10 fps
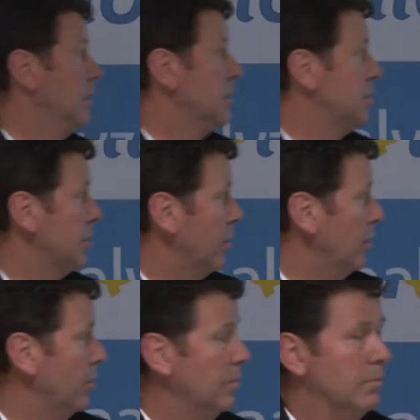So,
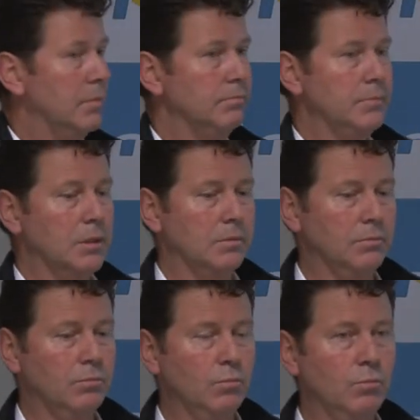you know,
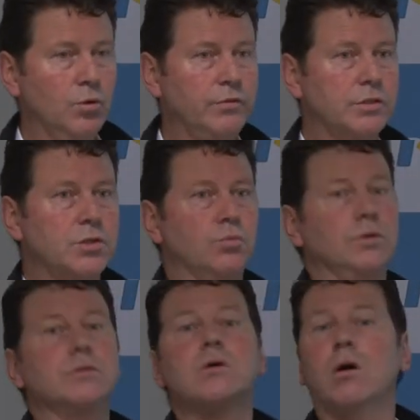m moving to
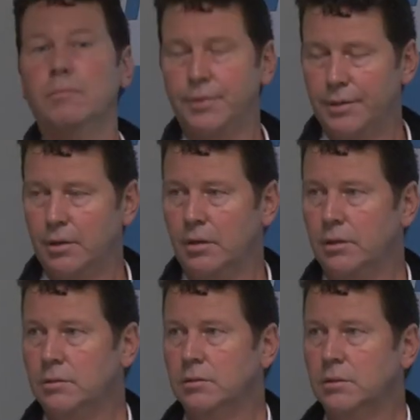real time B
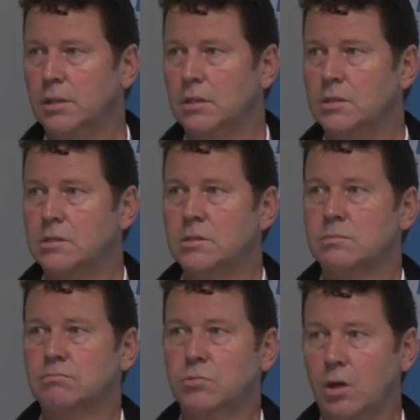I
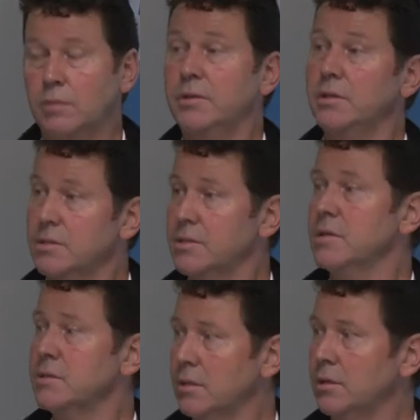is going to be a
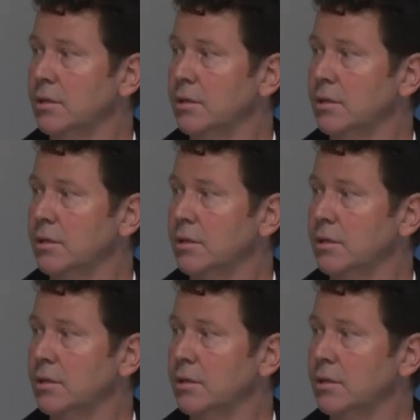necessity.